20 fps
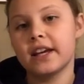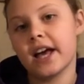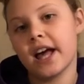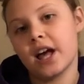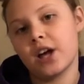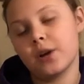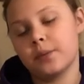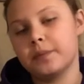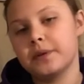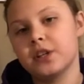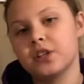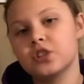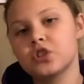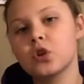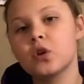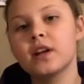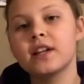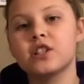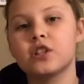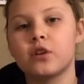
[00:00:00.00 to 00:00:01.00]
I hope you
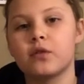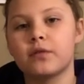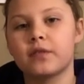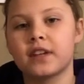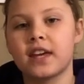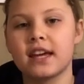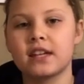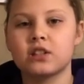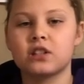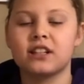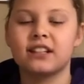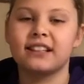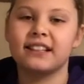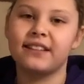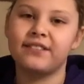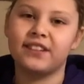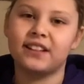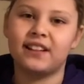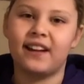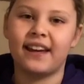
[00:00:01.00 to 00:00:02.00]
enjoyed. Don't forget to
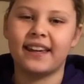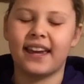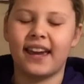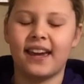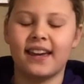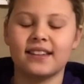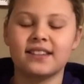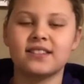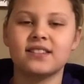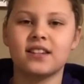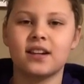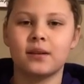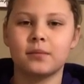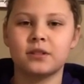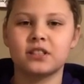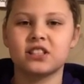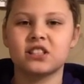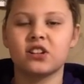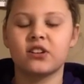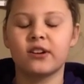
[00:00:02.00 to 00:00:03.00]
leave a like and
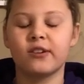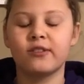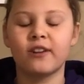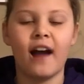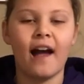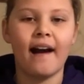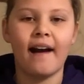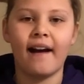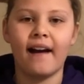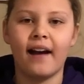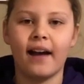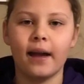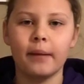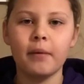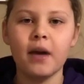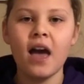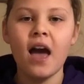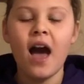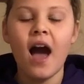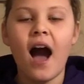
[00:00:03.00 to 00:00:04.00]
subscribe.
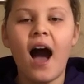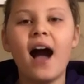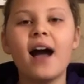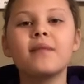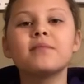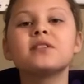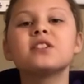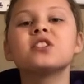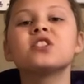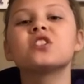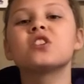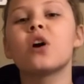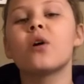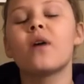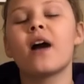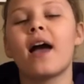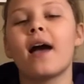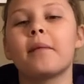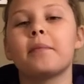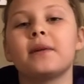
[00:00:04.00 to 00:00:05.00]
I'm so
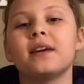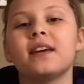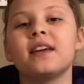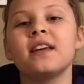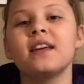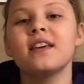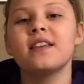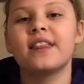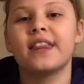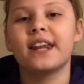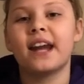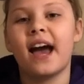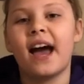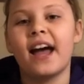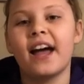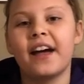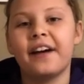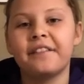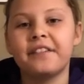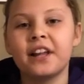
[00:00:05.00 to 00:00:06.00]
happy that I
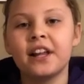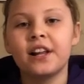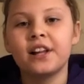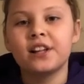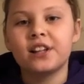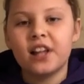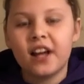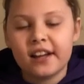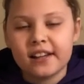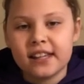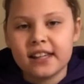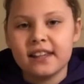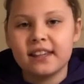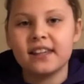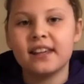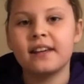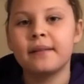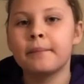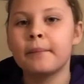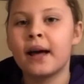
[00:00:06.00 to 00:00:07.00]
have Lucky
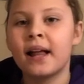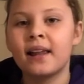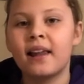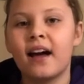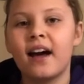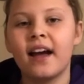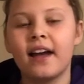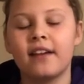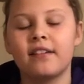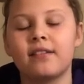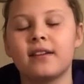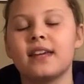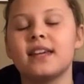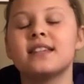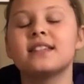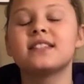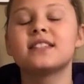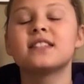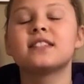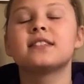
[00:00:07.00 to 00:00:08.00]
in my life. He's
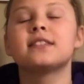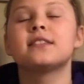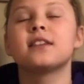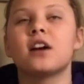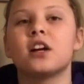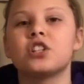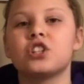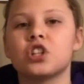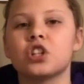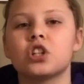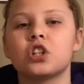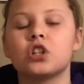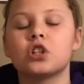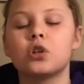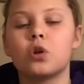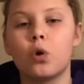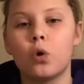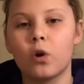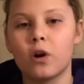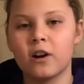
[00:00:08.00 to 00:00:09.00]
such a good
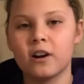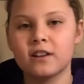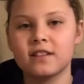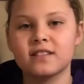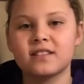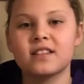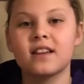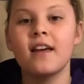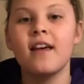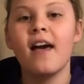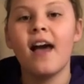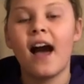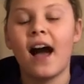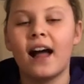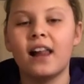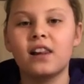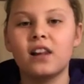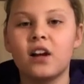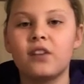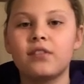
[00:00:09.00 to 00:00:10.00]
horse. I
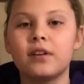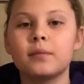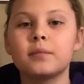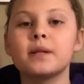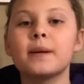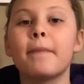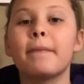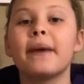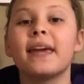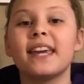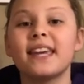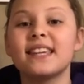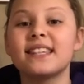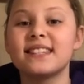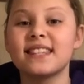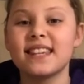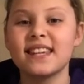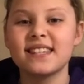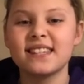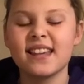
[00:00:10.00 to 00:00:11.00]
love him to
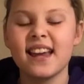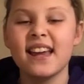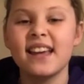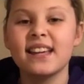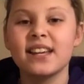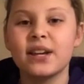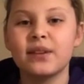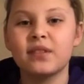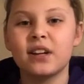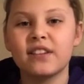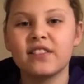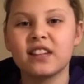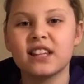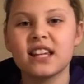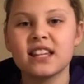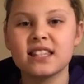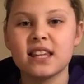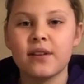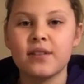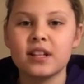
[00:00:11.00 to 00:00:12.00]
pieces, even if he
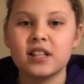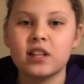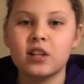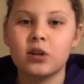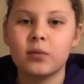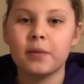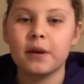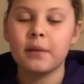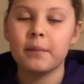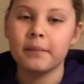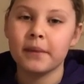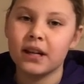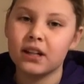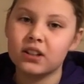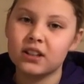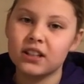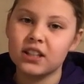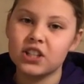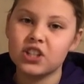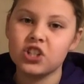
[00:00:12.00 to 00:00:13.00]
does have a little bit of
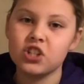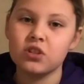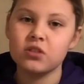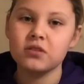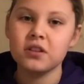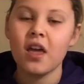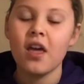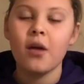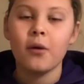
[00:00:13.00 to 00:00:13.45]
medical issues.